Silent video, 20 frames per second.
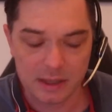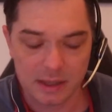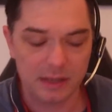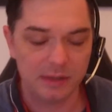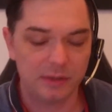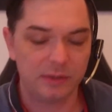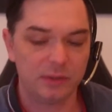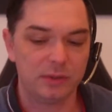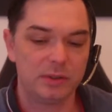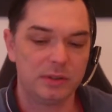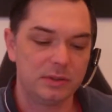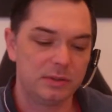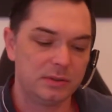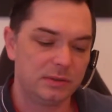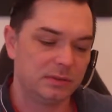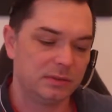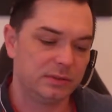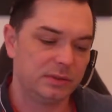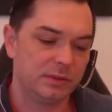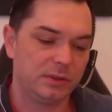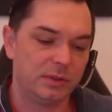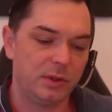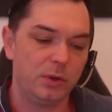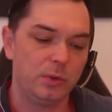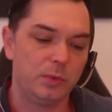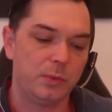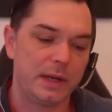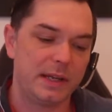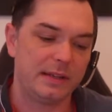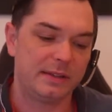So don't
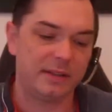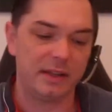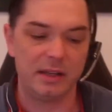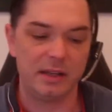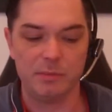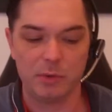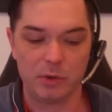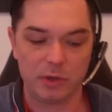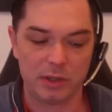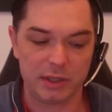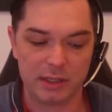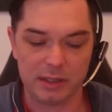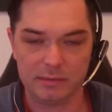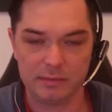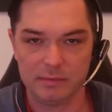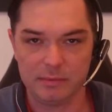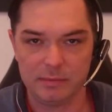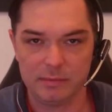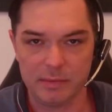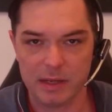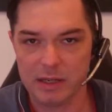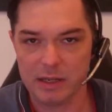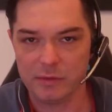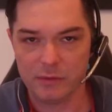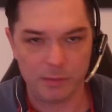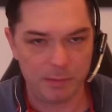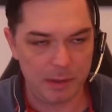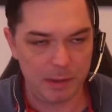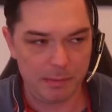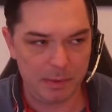waste any more time. Many of
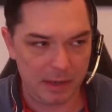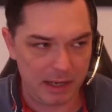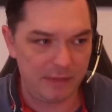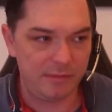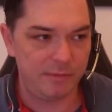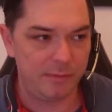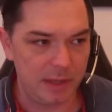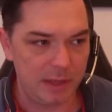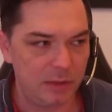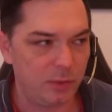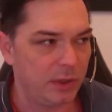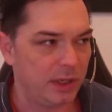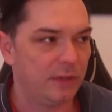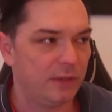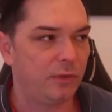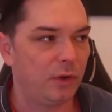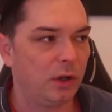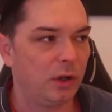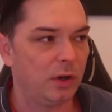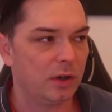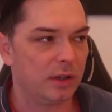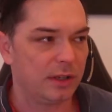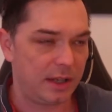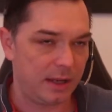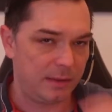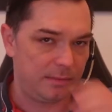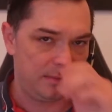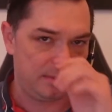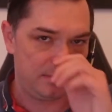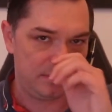your people have been doing it for a long
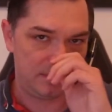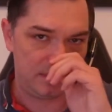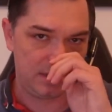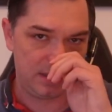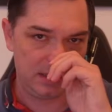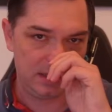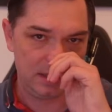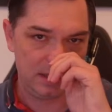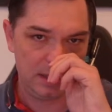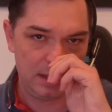time, right?